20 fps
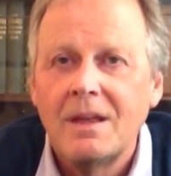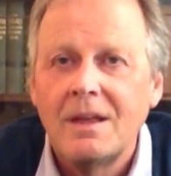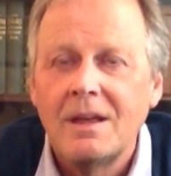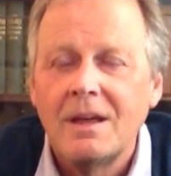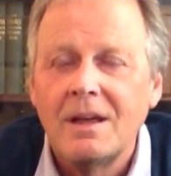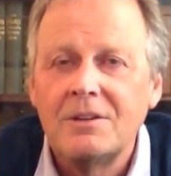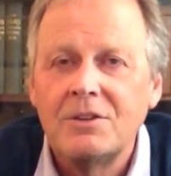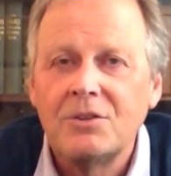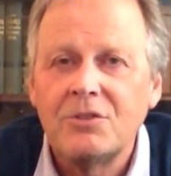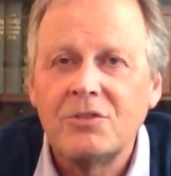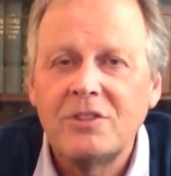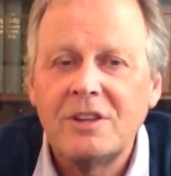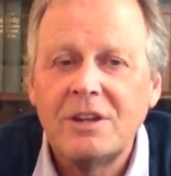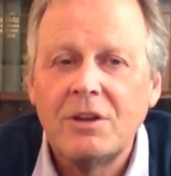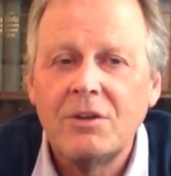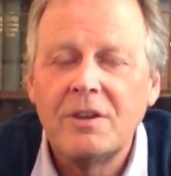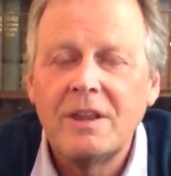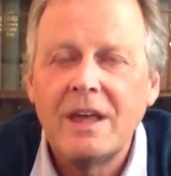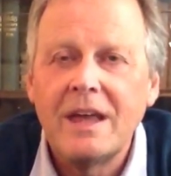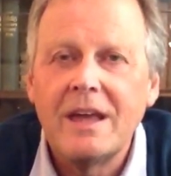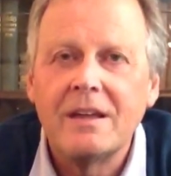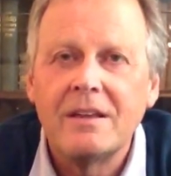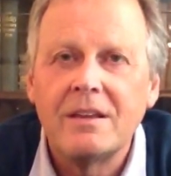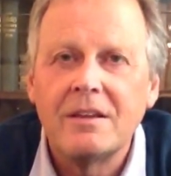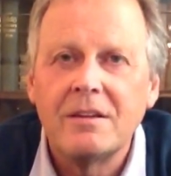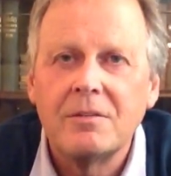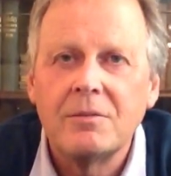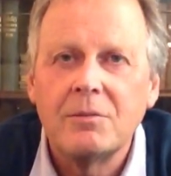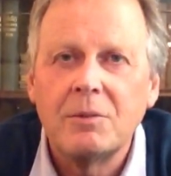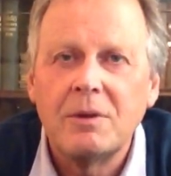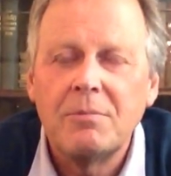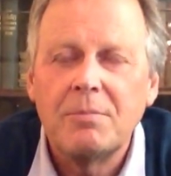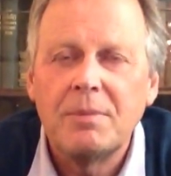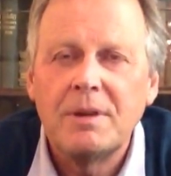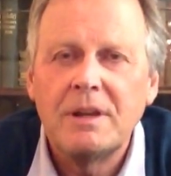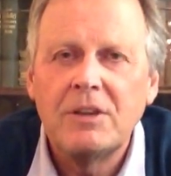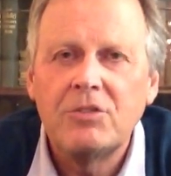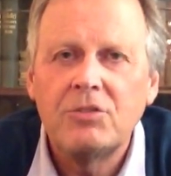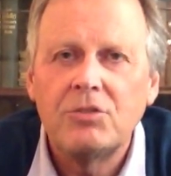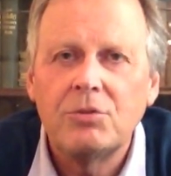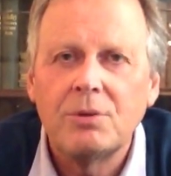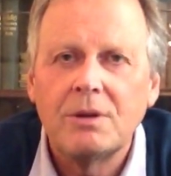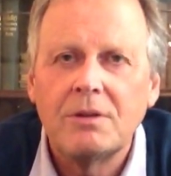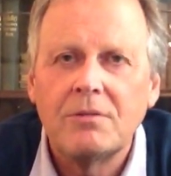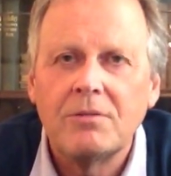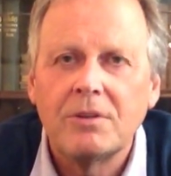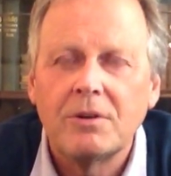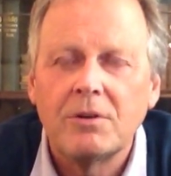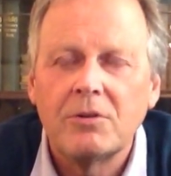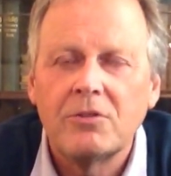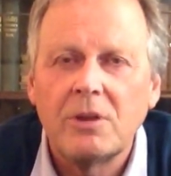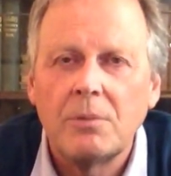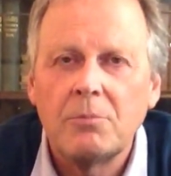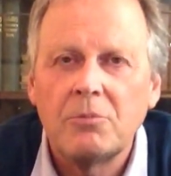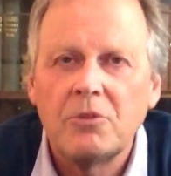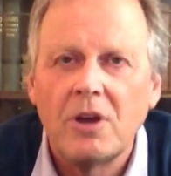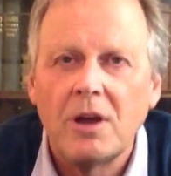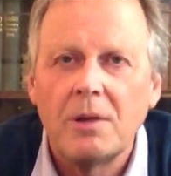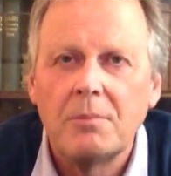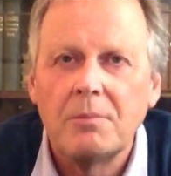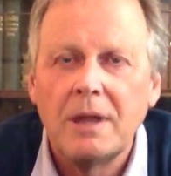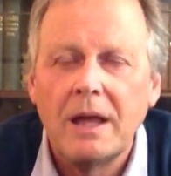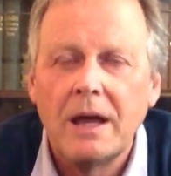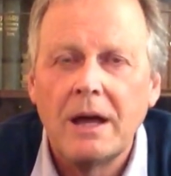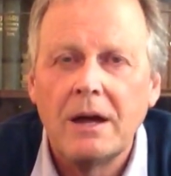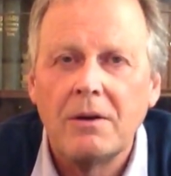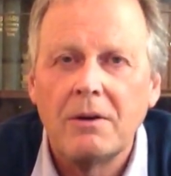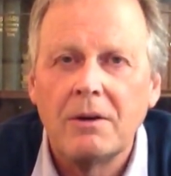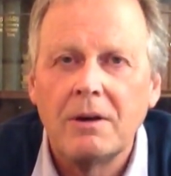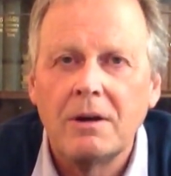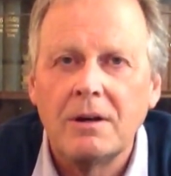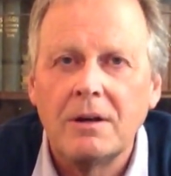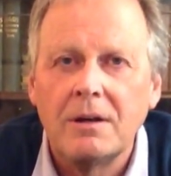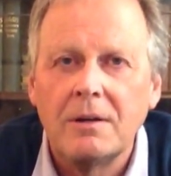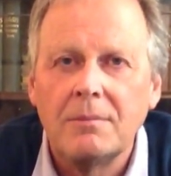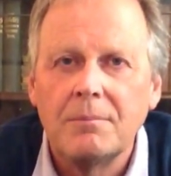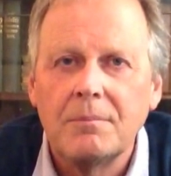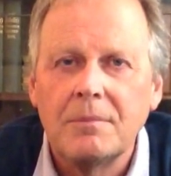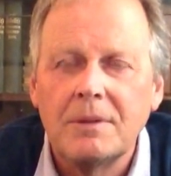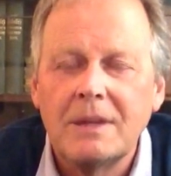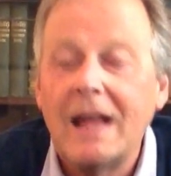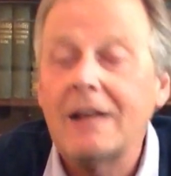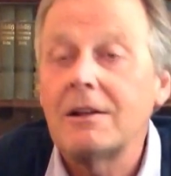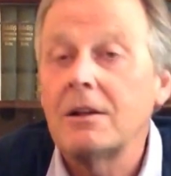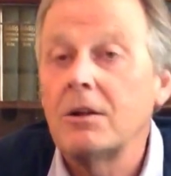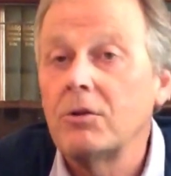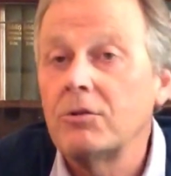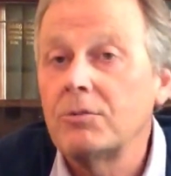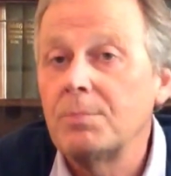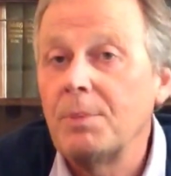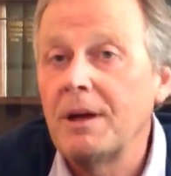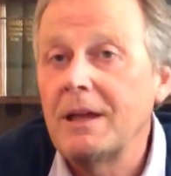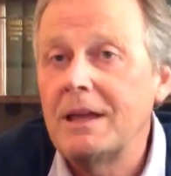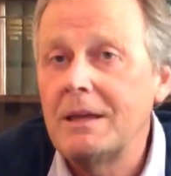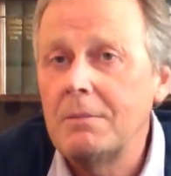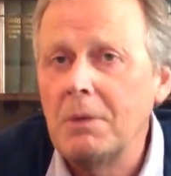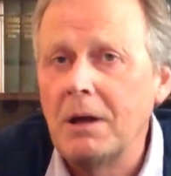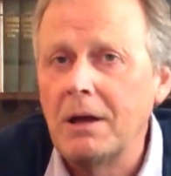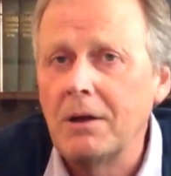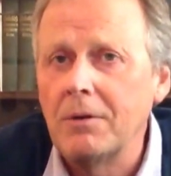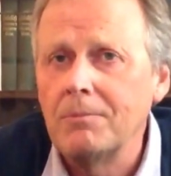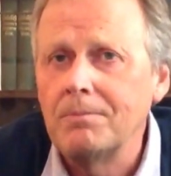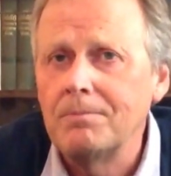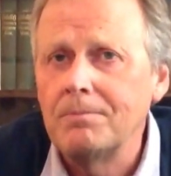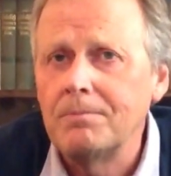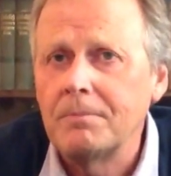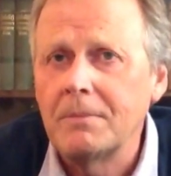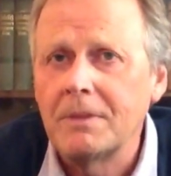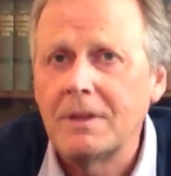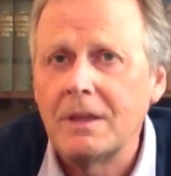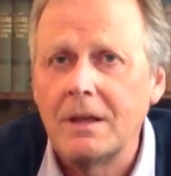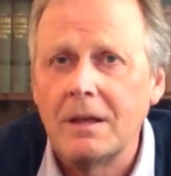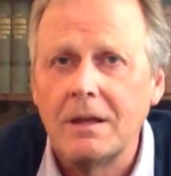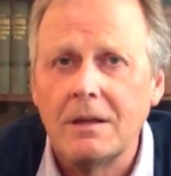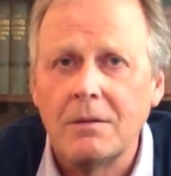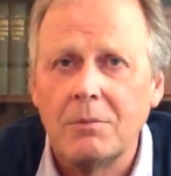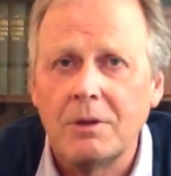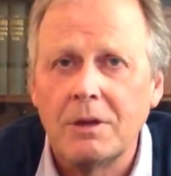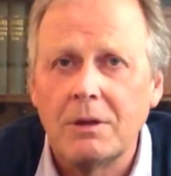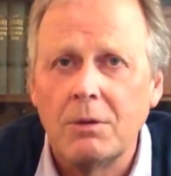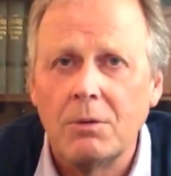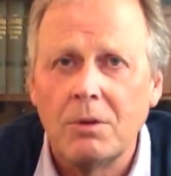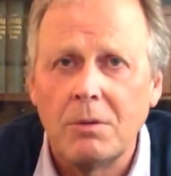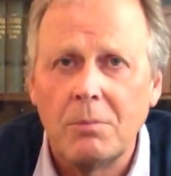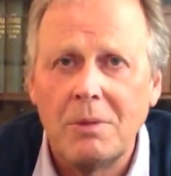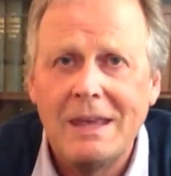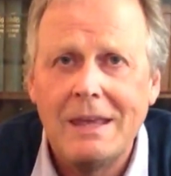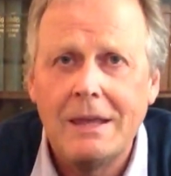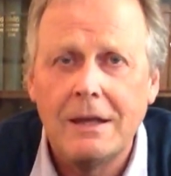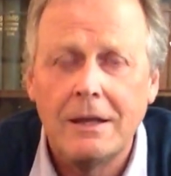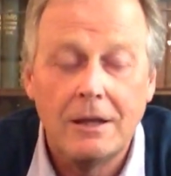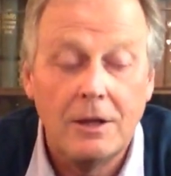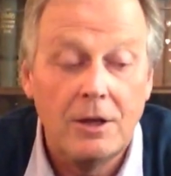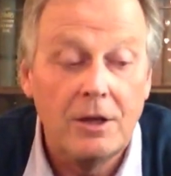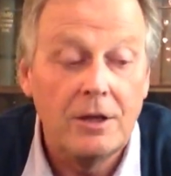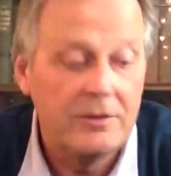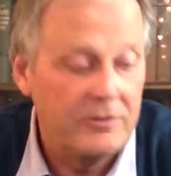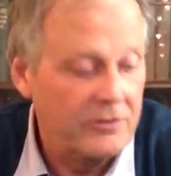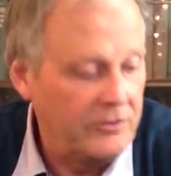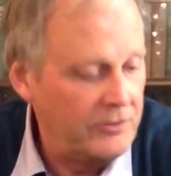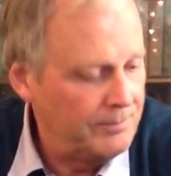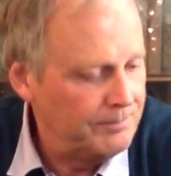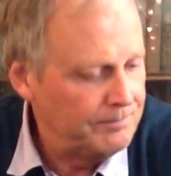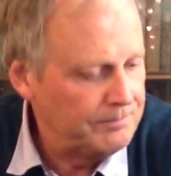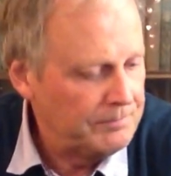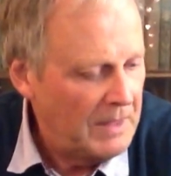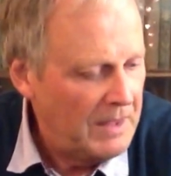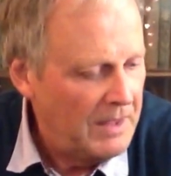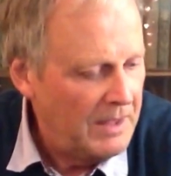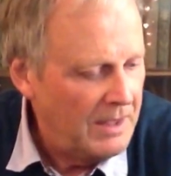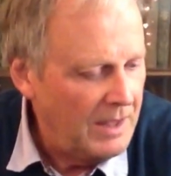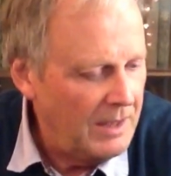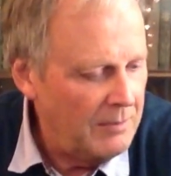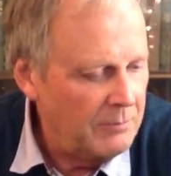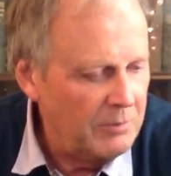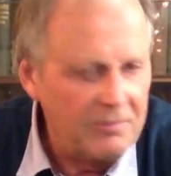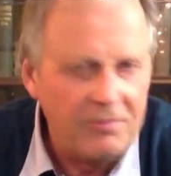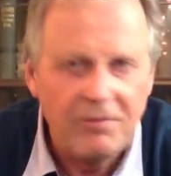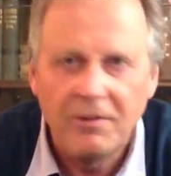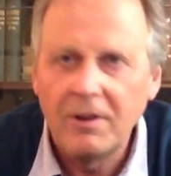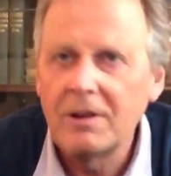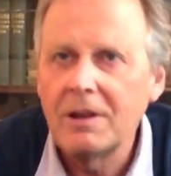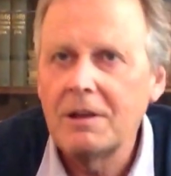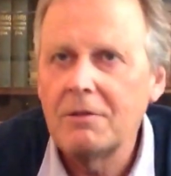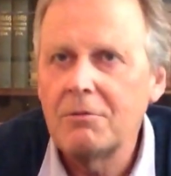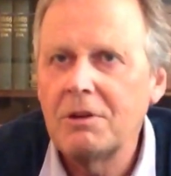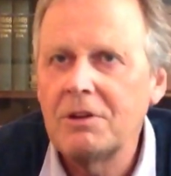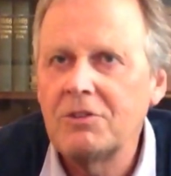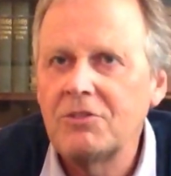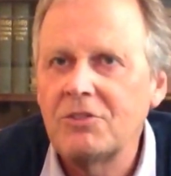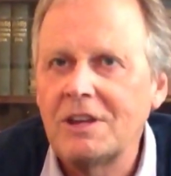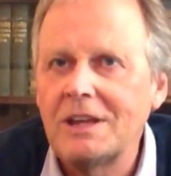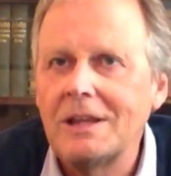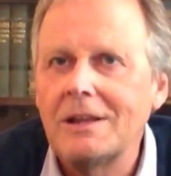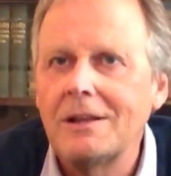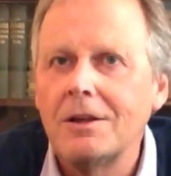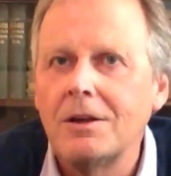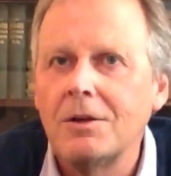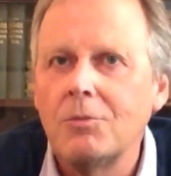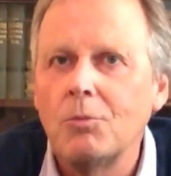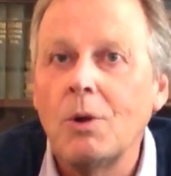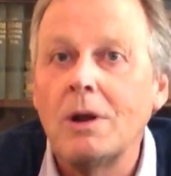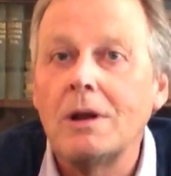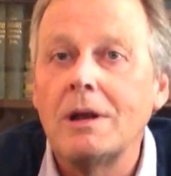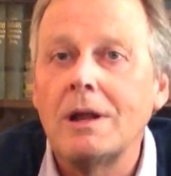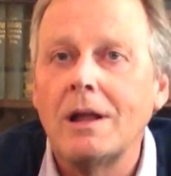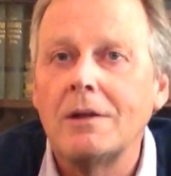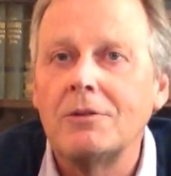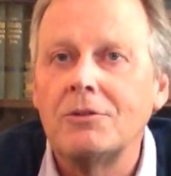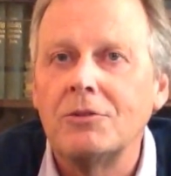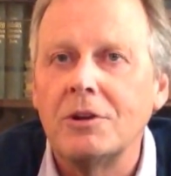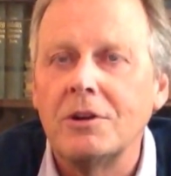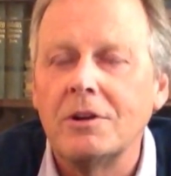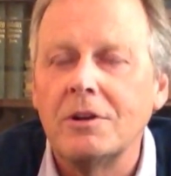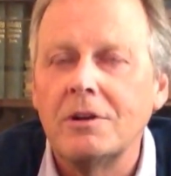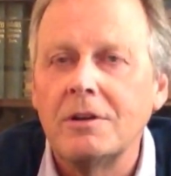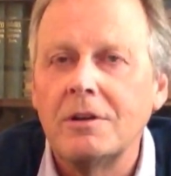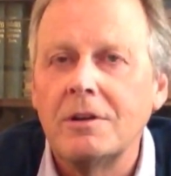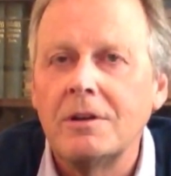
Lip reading: and you'll see on there that we've been issuing for some time now catalogues by email, and we call them e-alerts, and we finally reached e-alert 100,